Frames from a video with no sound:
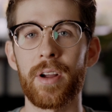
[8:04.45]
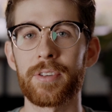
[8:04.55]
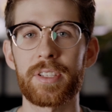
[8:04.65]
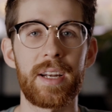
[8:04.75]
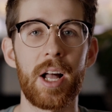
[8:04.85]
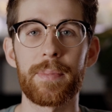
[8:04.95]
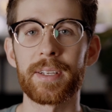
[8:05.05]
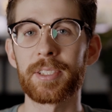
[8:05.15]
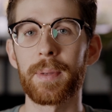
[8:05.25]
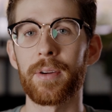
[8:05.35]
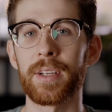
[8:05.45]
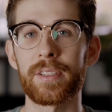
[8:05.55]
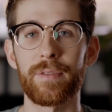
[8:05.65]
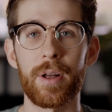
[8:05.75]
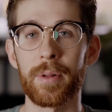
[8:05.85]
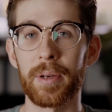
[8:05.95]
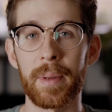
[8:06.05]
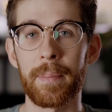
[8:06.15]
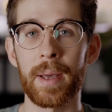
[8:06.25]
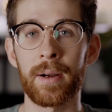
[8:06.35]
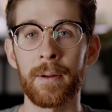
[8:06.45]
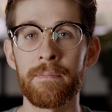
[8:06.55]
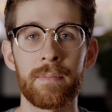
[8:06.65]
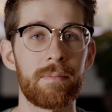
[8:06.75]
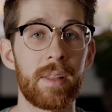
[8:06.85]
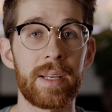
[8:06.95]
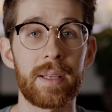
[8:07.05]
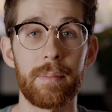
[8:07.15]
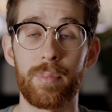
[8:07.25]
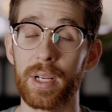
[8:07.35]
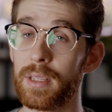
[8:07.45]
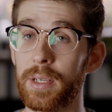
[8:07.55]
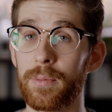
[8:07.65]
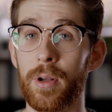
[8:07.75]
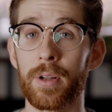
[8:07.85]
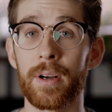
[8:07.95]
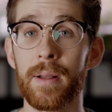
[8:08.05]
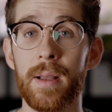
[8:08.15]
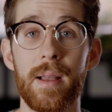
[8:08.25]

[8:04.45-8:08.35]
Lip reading: are just going to help the experience flow a little bit better, like bring a lint roller.